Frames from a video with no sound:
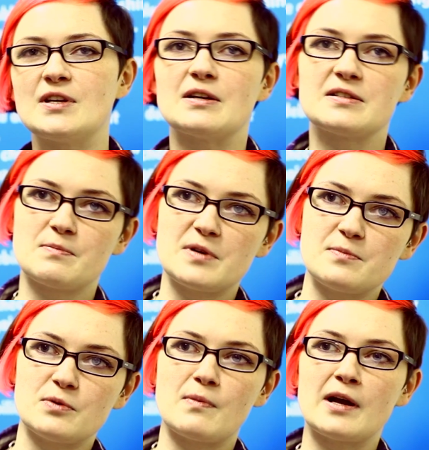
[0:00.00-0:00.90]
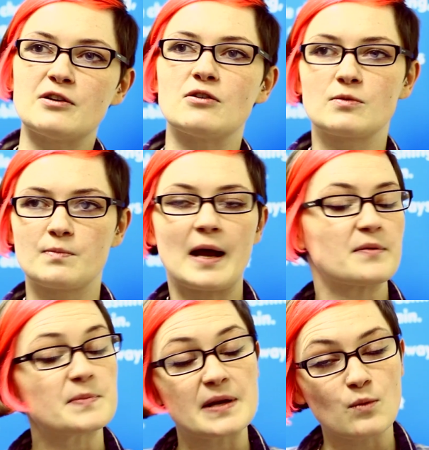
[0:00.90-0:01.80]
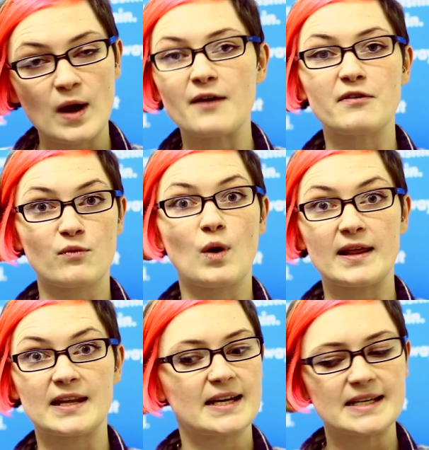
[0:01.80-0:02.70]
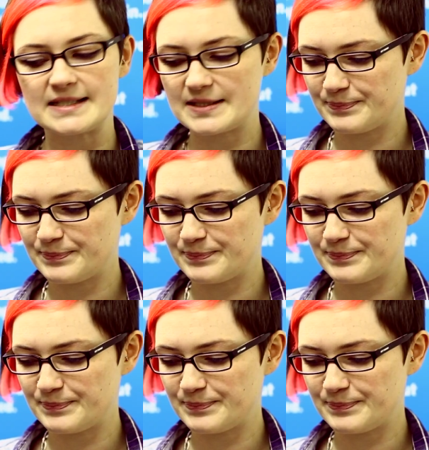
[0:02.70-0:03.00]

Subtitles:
some people might not perhaps be aware of why that is.